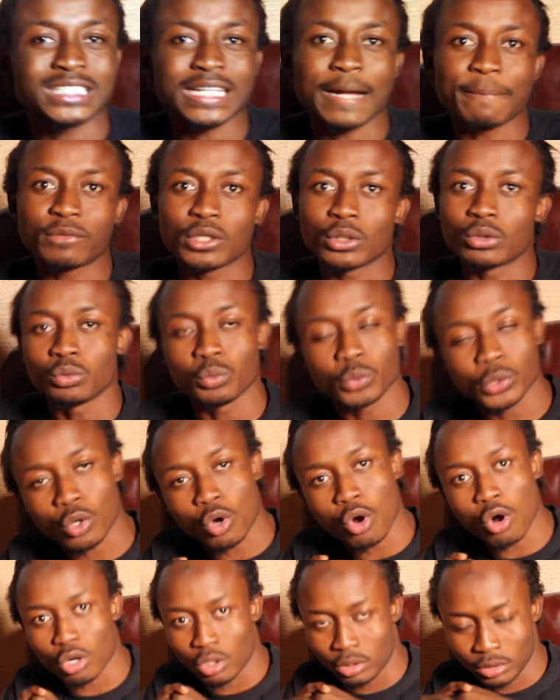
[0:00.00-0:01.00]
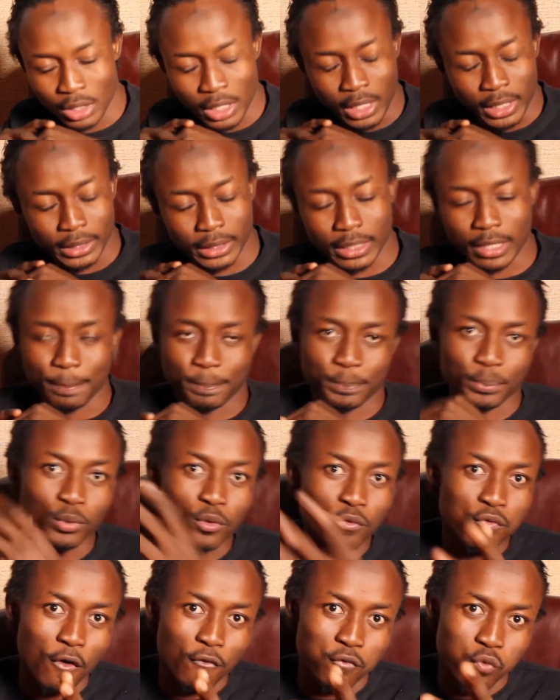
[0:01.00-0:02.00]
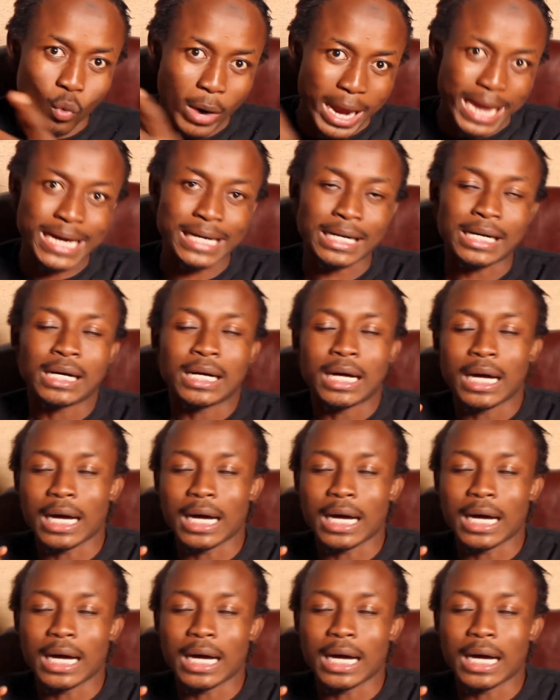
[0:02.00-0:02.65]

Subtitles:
something we call the proof of work,